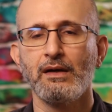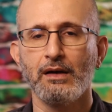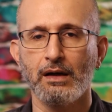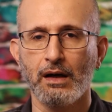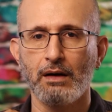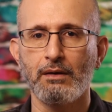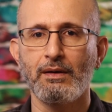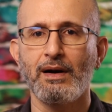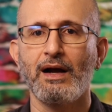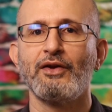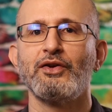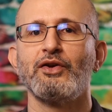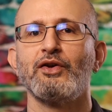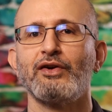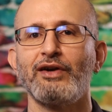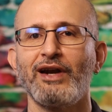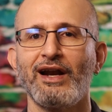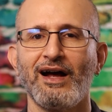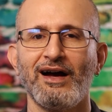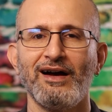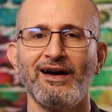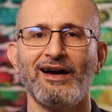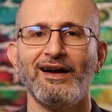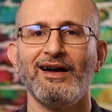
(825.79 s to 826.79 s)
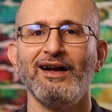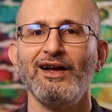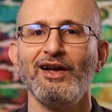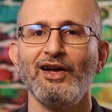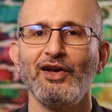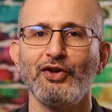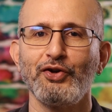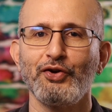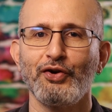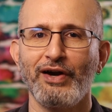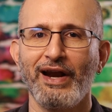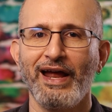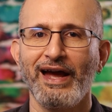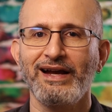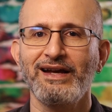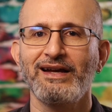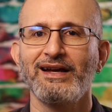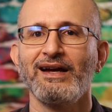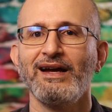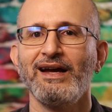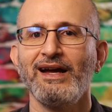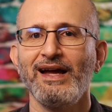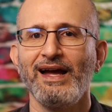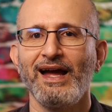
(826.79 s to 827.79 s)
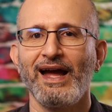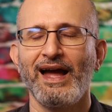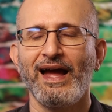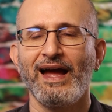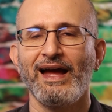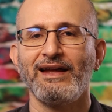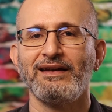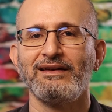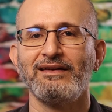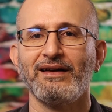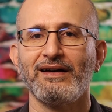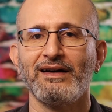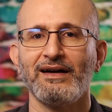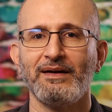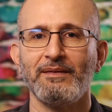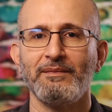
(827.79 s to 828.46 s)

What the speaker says: around your neck, and